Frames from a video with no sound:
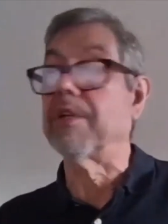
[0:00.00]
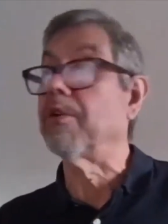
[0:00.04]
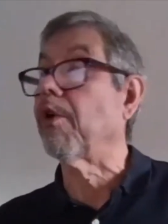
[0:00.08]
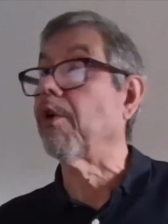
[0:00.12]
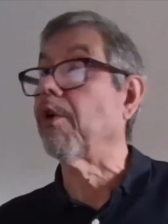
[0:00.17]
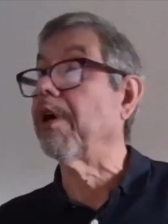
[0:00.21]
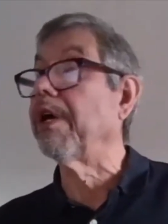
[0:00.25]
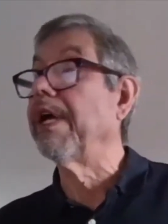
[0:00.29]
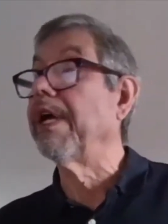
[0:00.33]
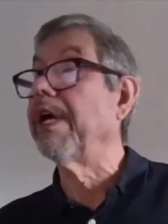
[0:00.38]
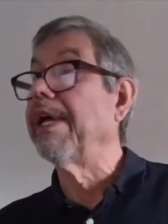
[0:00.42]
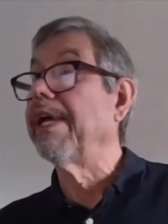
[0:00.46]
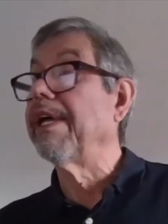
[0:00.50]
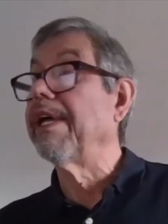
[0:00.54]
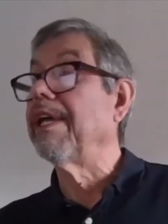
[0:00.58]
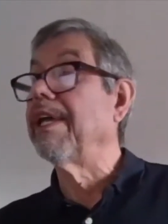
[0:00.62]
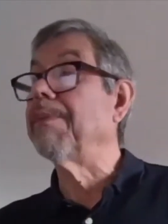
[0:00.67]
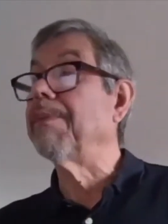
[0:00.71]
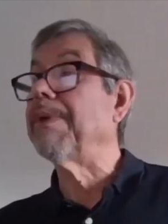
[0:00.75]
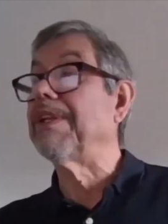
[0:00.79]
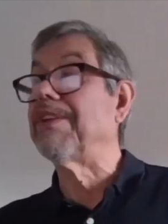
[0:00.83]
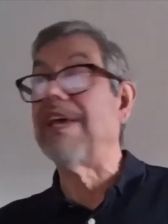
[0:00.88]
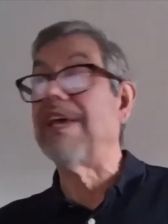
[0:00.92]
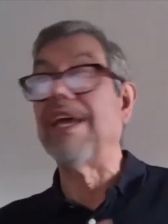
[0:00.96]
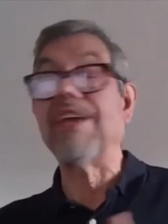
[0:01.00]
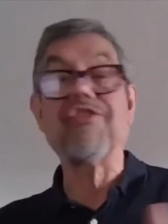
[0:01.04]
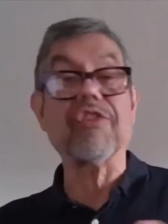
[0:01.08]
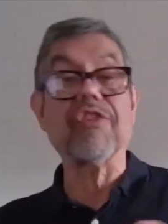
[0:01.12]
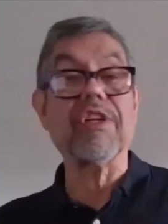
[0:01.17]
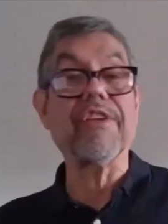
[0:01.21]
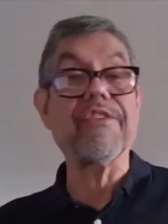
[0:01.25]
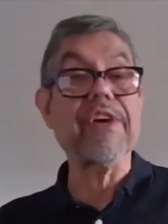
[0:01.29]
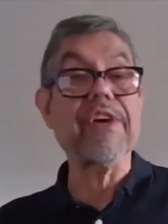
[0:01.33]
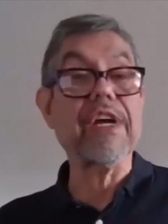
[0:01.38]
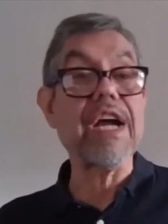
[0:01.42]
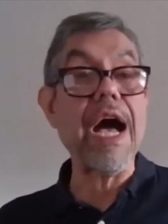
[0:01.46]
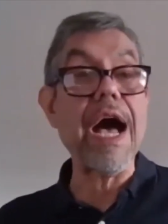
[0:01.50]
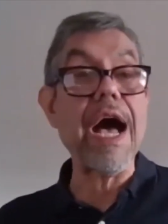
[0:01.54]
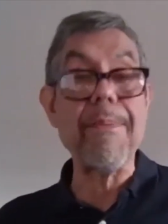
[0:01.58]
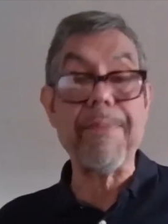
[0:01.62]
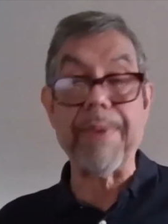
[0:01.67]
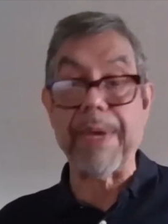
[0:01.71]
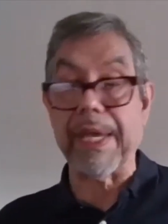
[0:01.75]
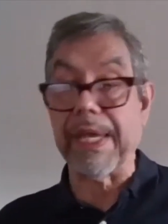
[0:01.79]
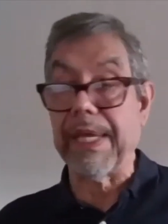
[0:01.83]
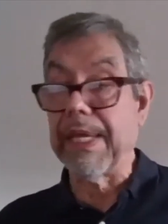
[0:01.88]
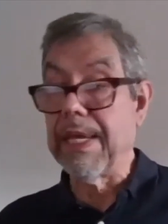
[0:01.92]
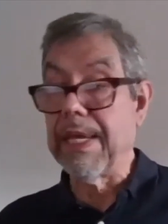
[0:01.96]
or imitation of a
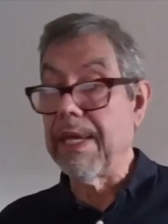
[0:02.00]
copy